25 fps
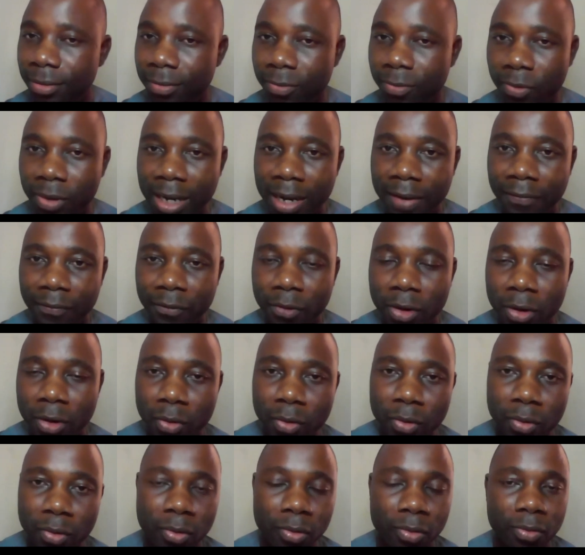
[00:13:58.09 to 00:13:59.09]
We have
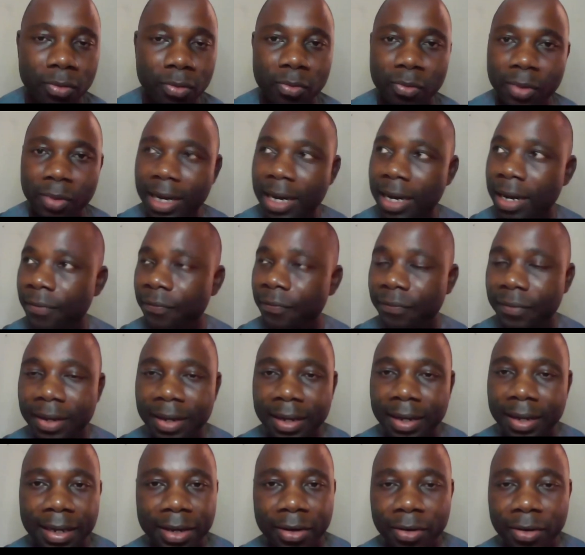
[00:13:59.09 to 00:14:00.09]
Google, we have,
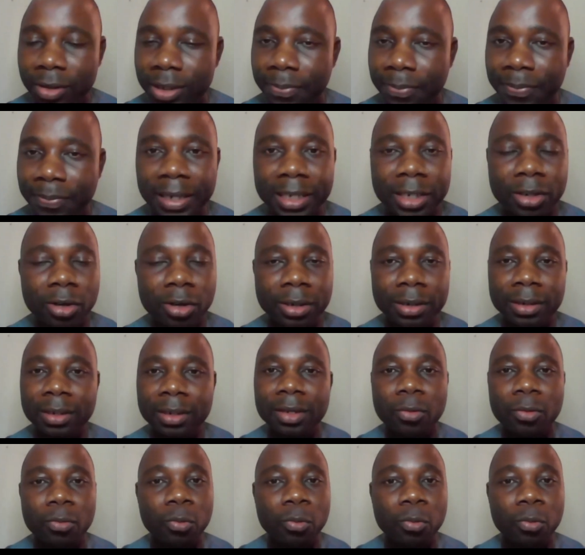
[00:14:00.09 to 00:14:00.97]
you know, depending on,